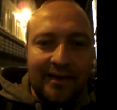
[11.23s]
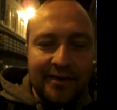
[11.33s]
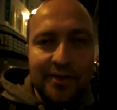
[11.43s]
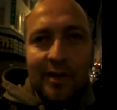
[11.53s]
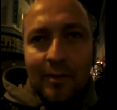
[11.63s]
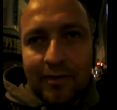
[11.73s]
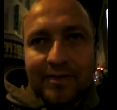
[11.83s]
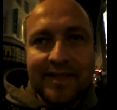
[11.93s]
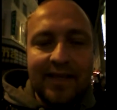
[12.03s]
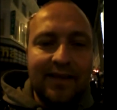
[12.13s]
It's all
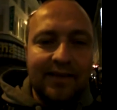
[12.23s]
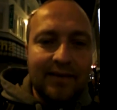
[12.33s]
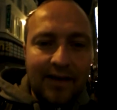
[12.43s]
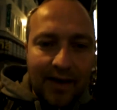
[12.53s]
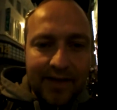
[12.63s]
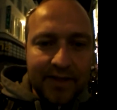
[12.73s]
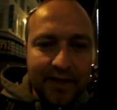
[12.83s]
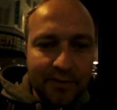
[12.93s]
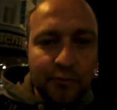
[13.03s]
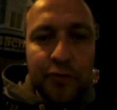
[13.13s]
about selling
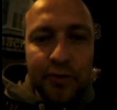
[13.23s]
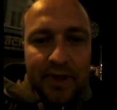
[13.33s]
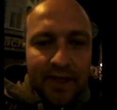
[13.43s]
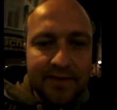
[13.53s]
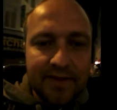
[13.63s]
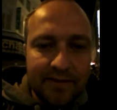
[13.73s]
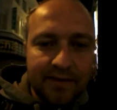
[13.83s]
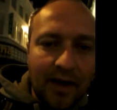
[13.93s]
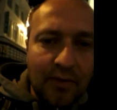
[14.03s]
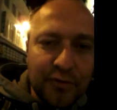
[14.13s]
high-ticket products and
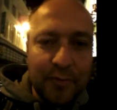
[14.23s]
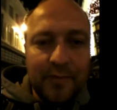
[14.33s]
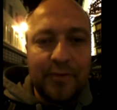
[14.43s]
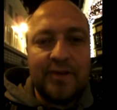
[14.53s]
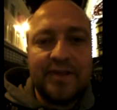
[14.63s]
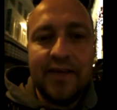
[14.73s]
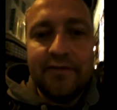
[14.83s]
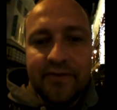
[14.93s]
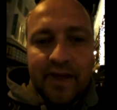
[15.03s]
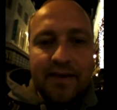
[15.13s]
how to be
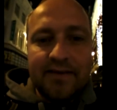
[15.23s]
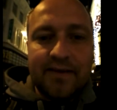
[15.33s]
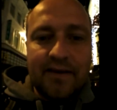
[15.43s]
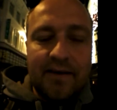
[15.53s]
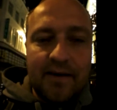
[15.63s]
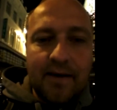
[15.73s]
perceived as a